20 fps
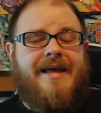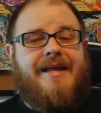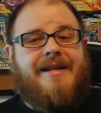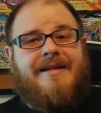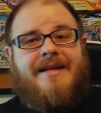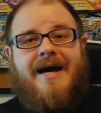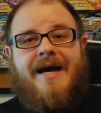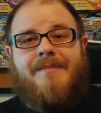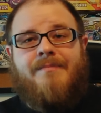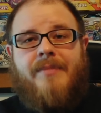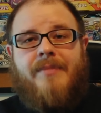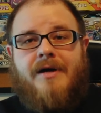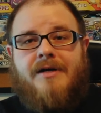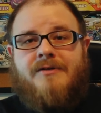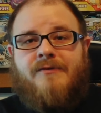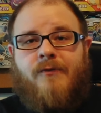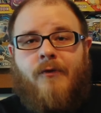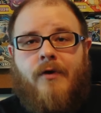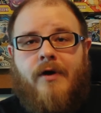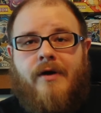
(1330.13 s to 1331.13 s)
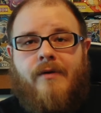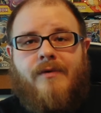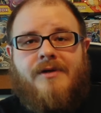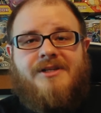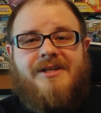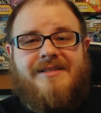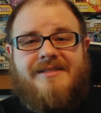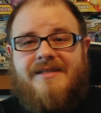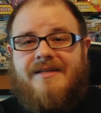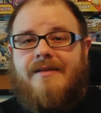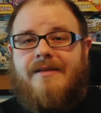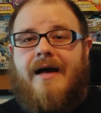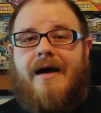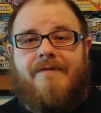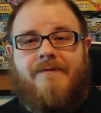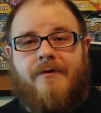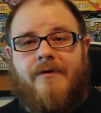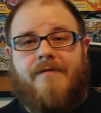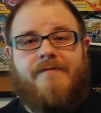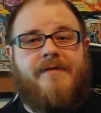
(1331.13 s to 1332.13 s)
$9 for it, which isn't a
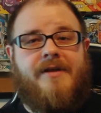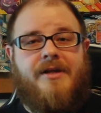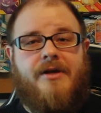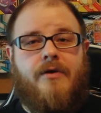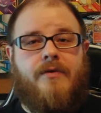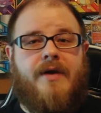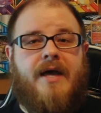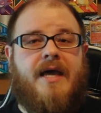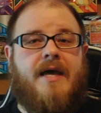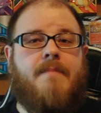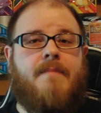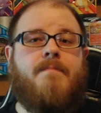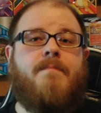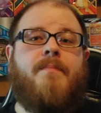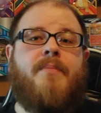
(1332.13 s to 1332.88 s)
lot for a video game,